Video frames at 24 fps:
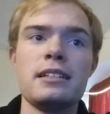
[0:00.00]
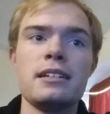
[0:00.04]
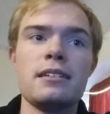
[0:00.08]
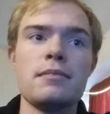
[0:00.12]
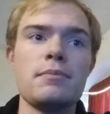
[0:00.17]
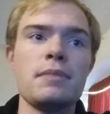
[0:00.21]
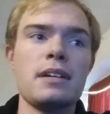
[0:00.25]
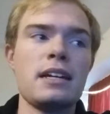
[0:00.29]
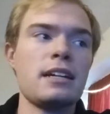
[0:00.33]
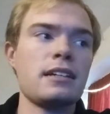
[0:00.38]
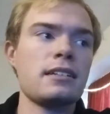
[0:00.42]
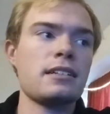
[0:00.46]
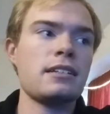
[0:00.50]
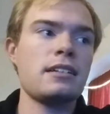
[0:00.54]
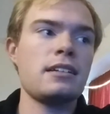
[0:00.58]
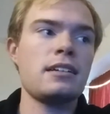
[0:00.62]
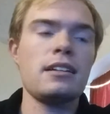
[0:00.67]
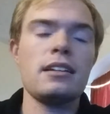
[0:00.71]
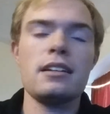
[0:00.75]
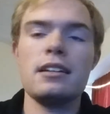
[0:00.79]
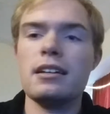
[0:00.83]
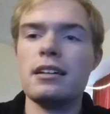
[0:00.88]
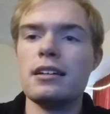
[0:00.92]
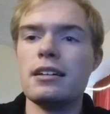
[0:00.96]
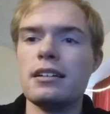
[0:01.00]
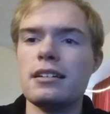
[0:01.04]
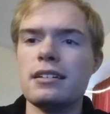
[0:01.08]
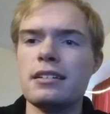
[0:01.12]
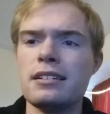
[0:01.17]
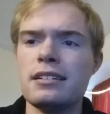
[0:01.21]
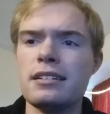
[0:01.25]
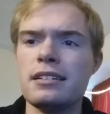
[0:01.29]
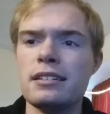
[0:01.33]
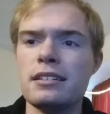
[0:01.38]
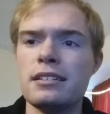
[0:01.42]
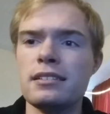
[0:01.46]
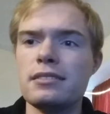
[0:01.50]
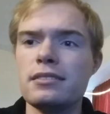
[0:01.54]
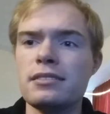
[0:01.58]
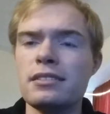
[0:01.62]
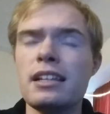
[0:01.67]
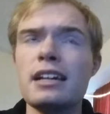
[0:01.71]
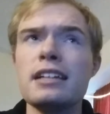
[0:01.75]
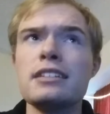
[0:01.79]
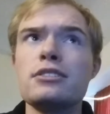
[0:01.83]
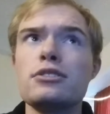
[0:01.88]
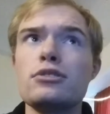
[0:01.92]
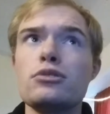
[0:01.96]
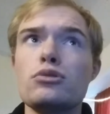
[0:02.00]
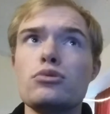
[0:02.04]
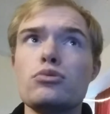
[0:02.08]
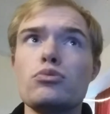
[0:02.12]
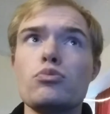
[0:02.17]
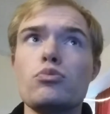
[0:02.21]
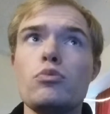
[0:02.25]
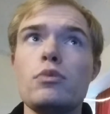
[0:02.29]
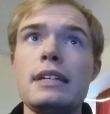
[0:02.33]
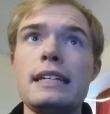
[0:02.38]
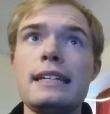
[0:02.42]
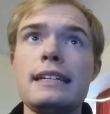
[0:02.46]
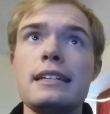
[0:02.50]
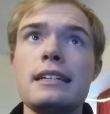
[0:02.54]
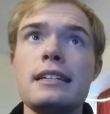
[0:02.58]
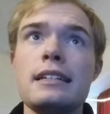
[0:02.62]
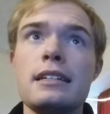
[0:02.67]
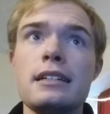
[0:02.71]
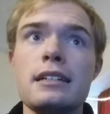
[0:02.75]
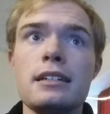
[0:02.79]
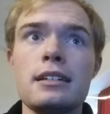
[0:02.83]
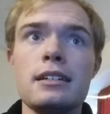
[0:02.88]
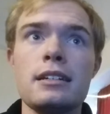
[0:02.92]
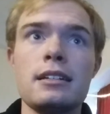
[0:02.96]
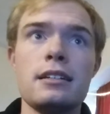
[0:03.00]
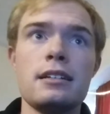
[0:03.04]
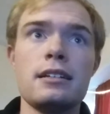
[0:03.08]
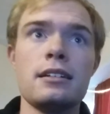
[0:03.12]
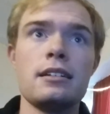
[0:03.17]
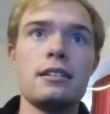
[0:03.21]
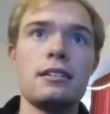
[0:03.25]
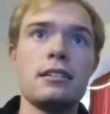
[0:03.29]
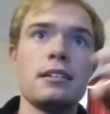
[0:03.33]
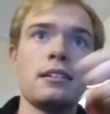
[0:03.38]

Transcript: I got back uh, last week.